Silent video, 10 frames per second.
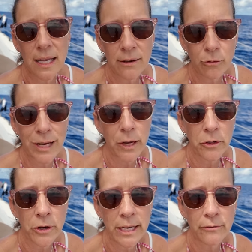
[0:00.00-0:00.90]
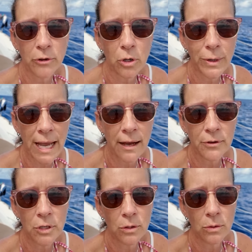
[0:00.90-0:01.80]
if we go there and get fuel, we have
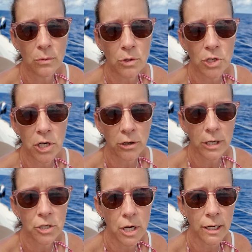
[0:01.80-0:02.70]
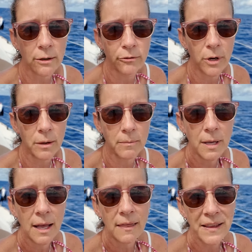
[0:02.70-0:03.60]
to jerry jug it from
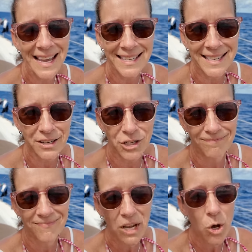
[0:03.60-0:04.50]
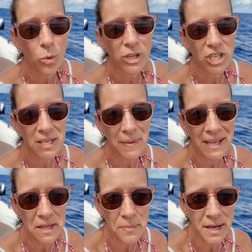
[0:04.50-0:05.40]
the gas station, which is a
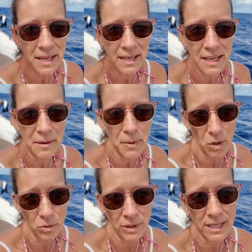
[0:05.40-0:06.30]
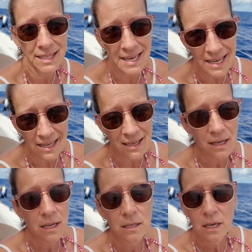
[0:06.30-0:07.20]
pain in the butt in a boat, in a dinghy.
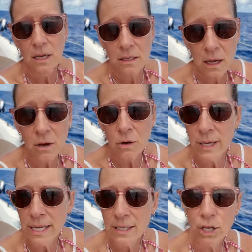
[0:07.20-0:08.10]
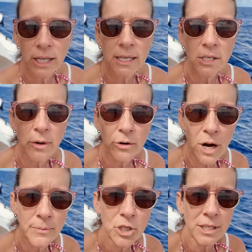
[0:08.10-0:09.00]
So he's looking into other
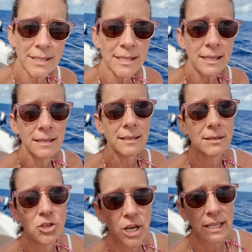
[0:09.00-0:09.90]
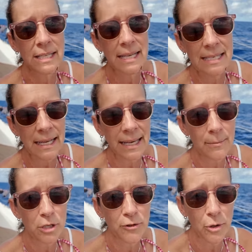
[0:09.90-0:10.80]
options, checking to see exactly how
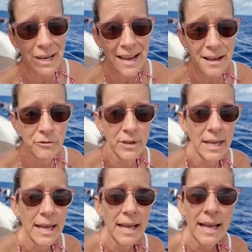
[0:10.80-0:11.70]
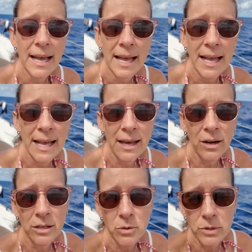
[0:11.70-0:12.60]
much fuel we have
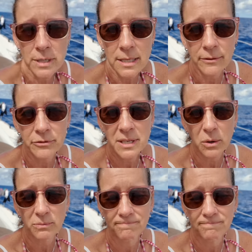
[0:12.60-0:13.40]
and all sorts of stuff. So